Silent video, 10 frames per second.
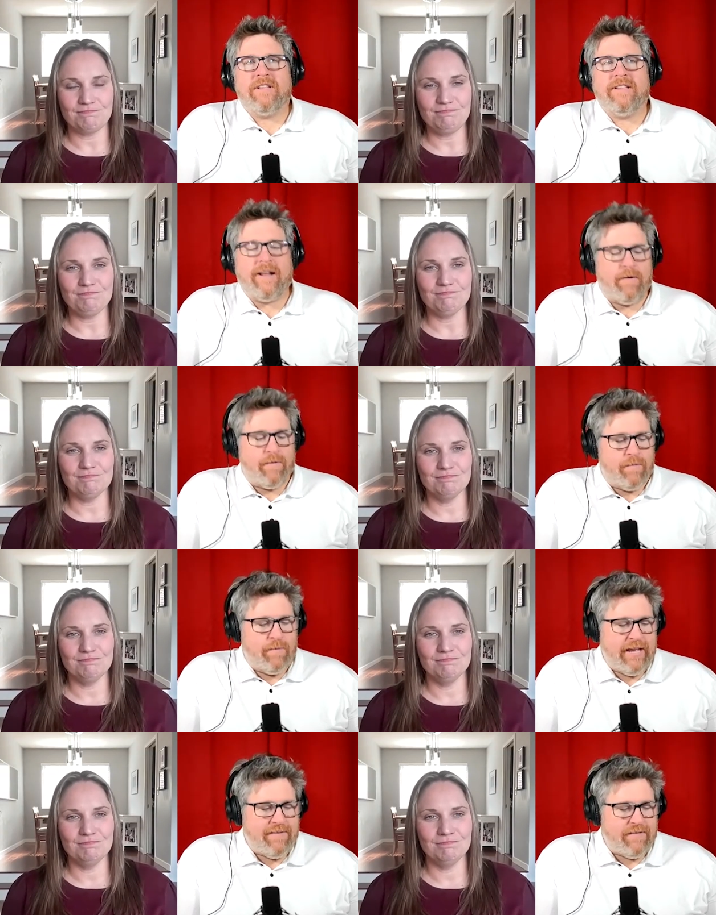Speaker 1: now,
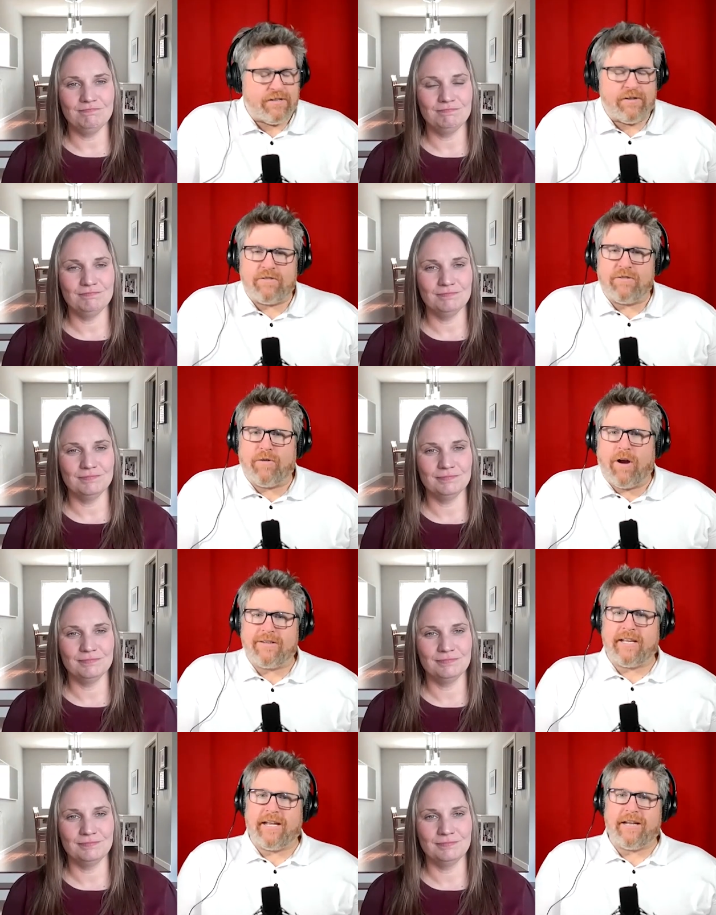we have listeners
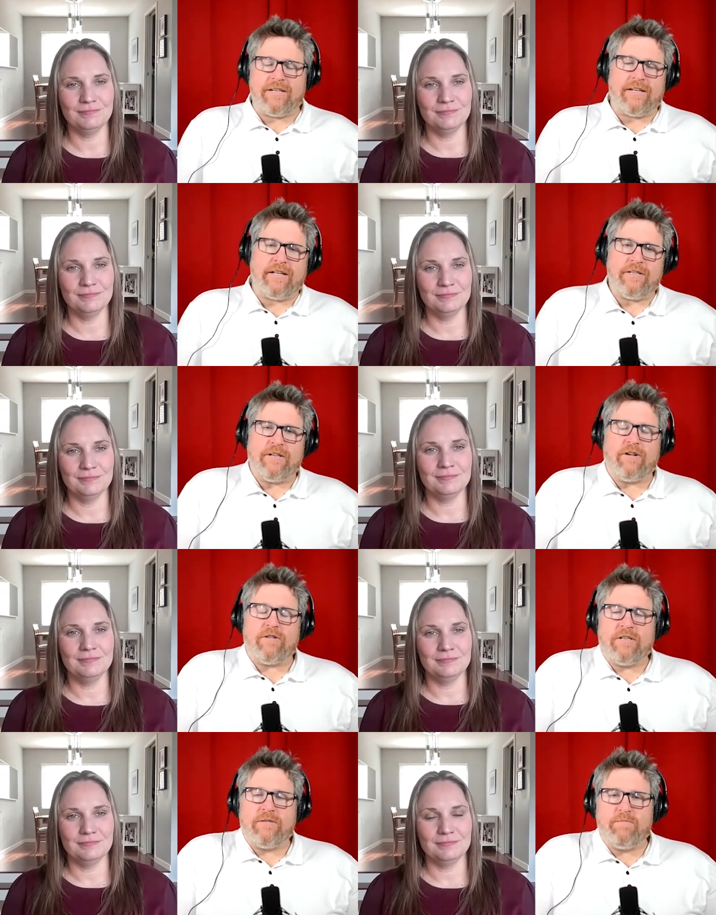across Canada, and there are
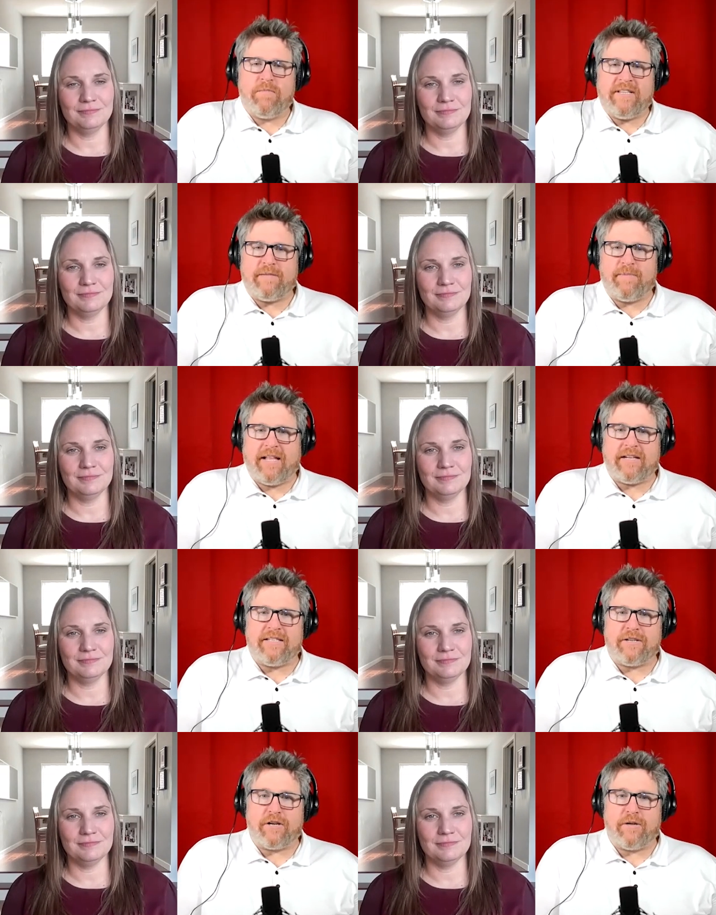some municipalities
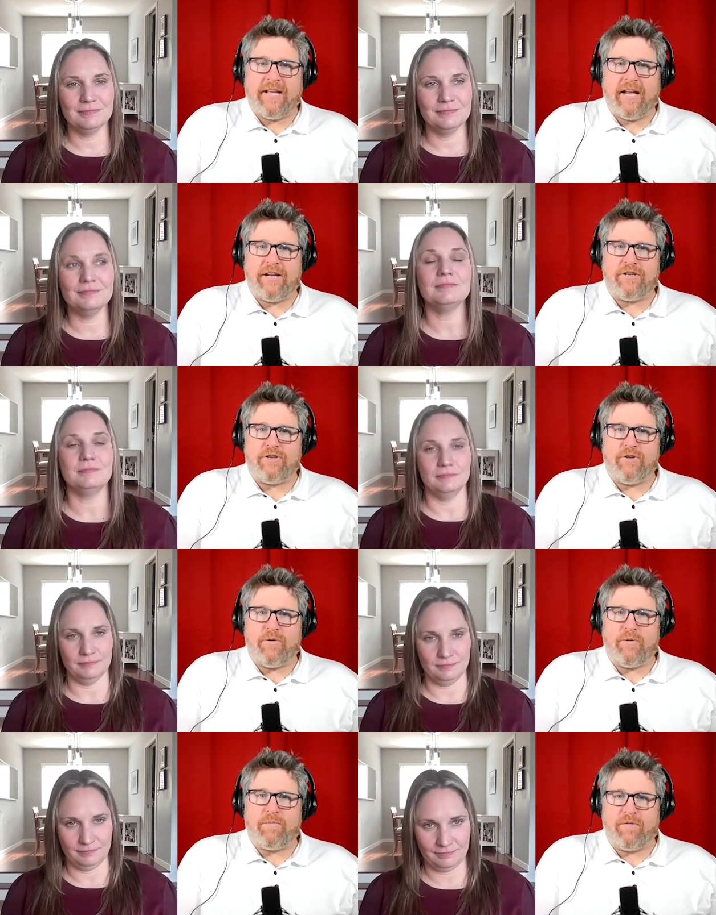that are going to be heading
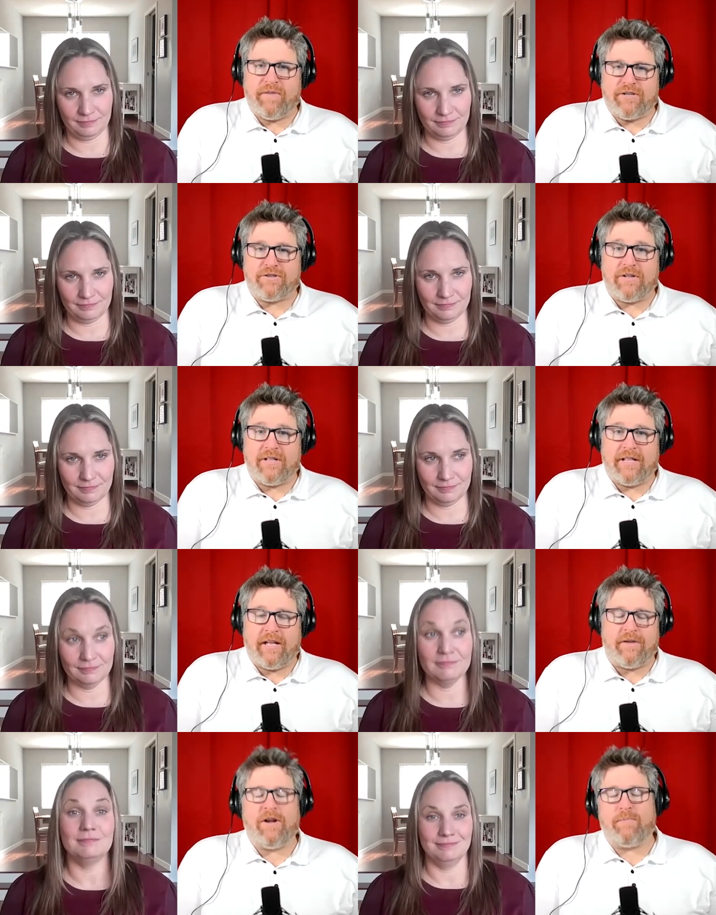to provincial,
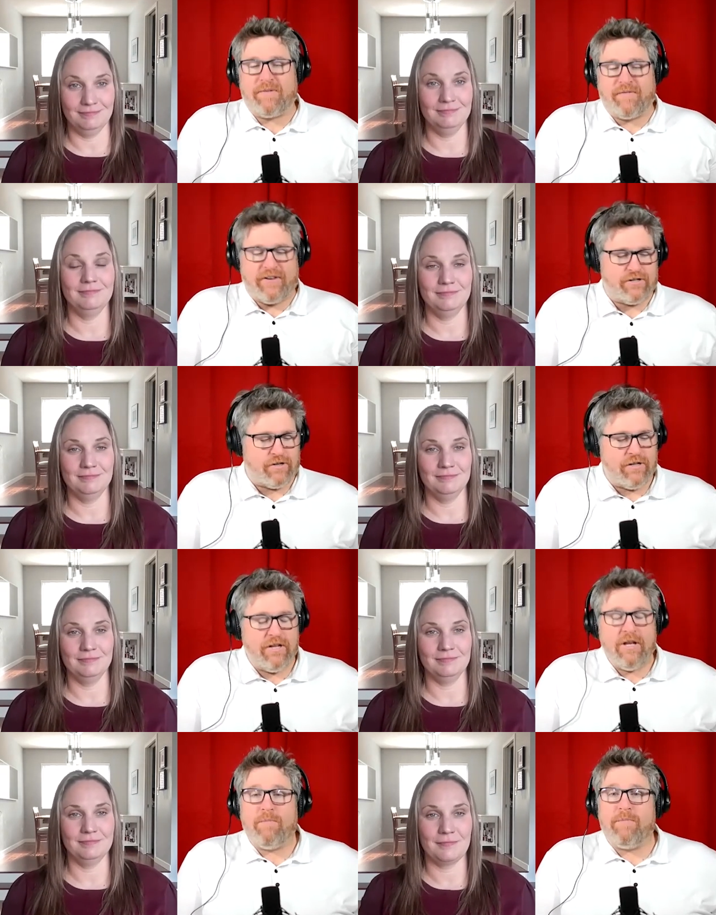uh, not provincial,
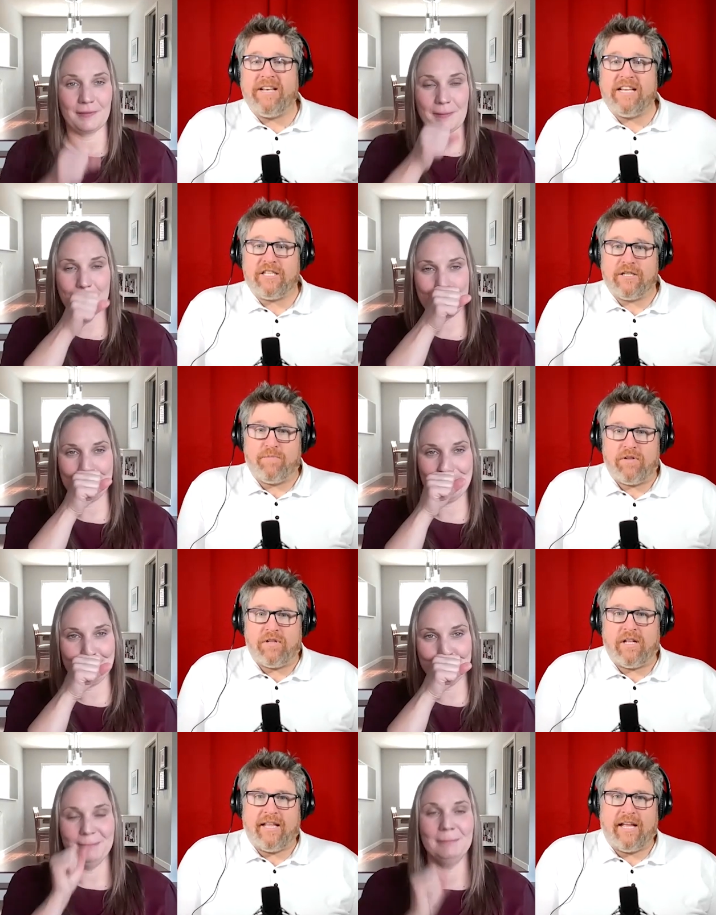
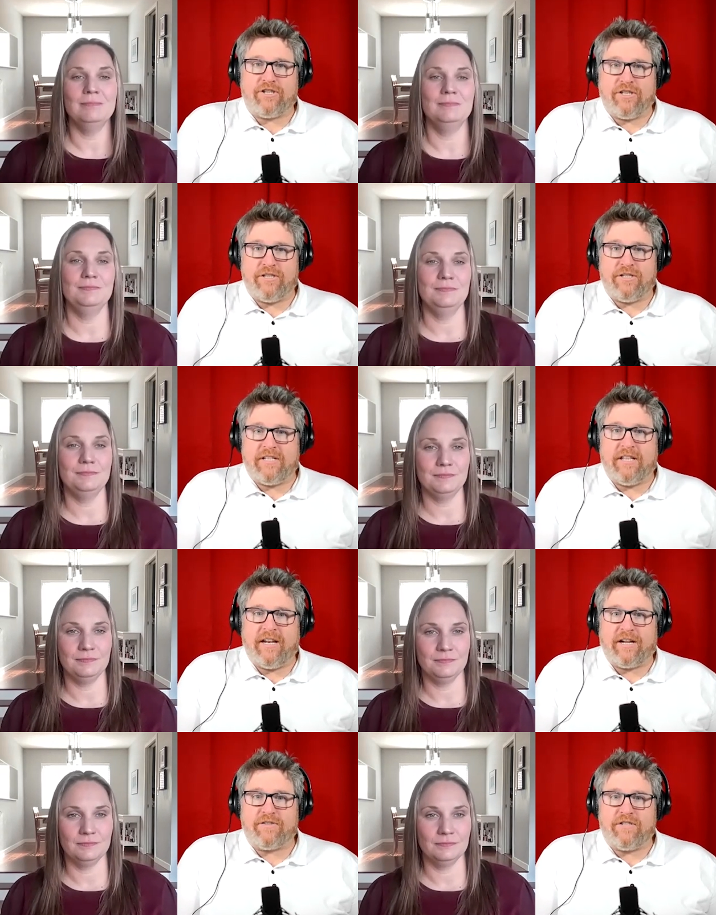municipal elections in the
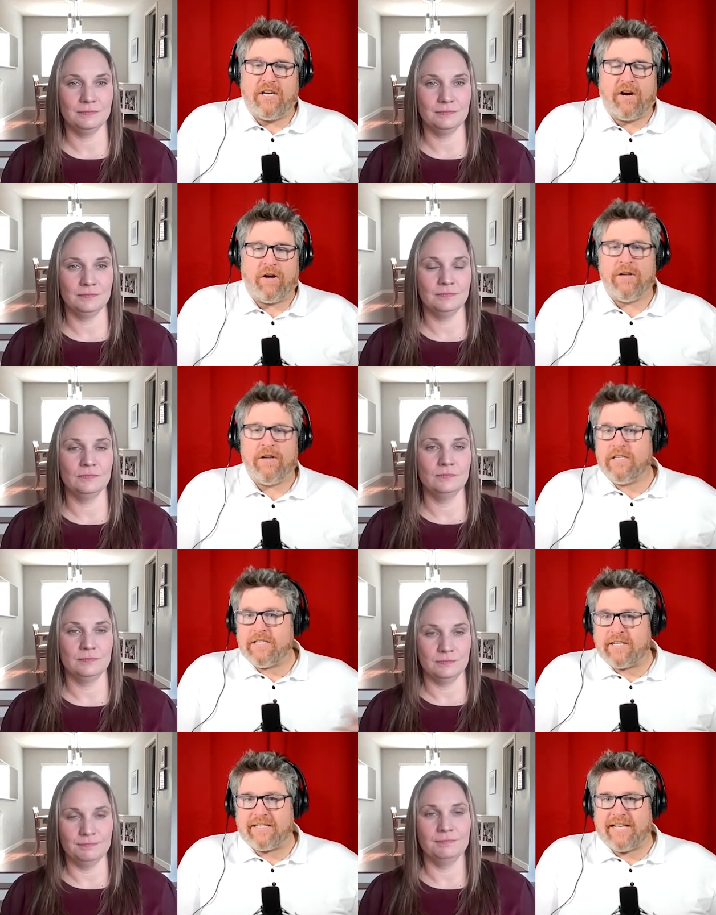next year
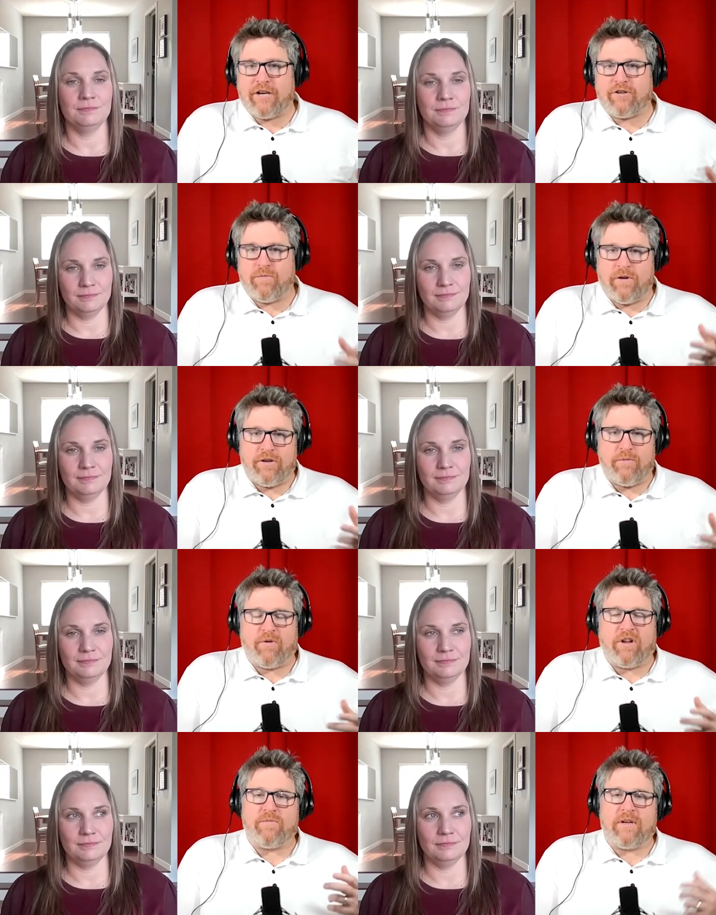Saskatchewan, New
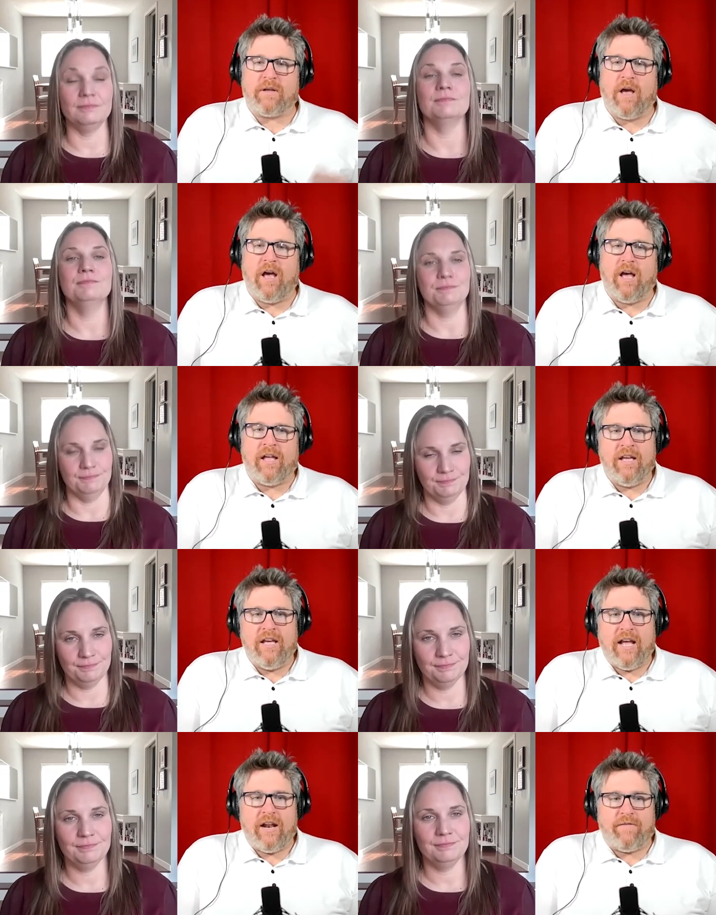Brunswick, uh,
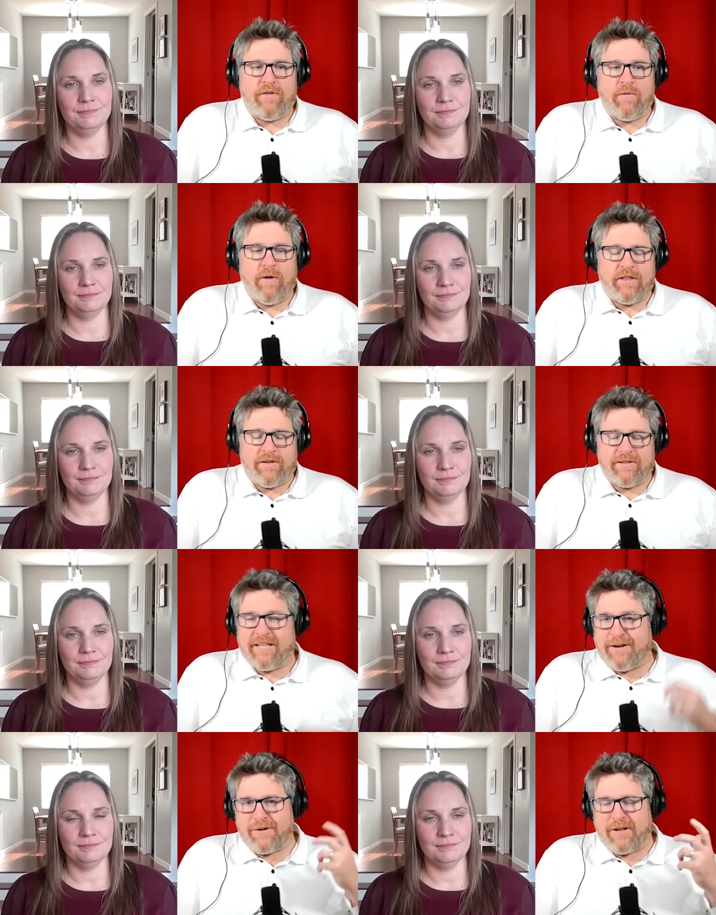and a few others
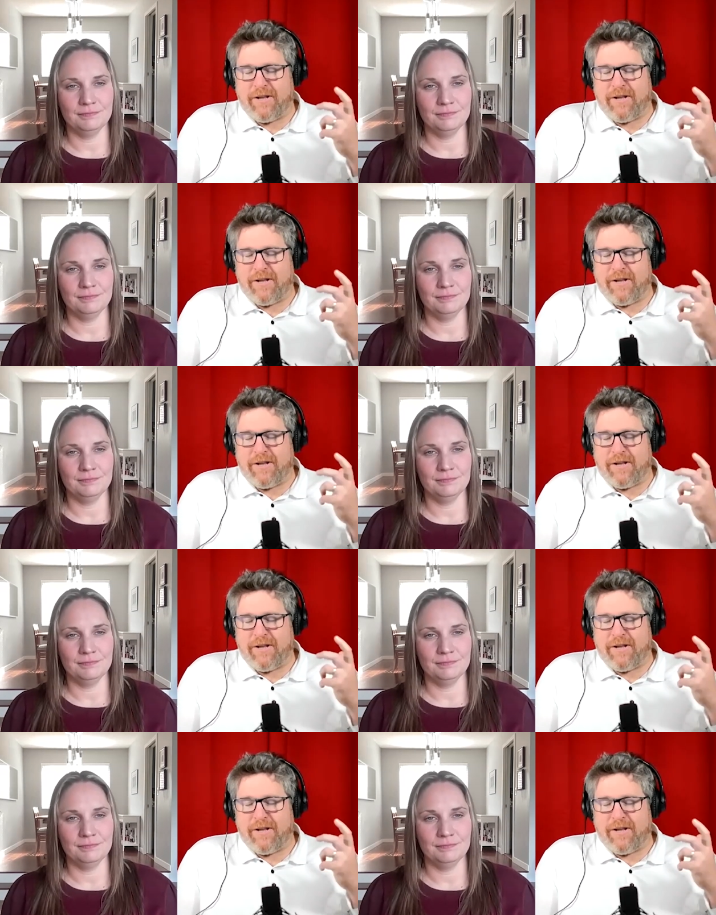that are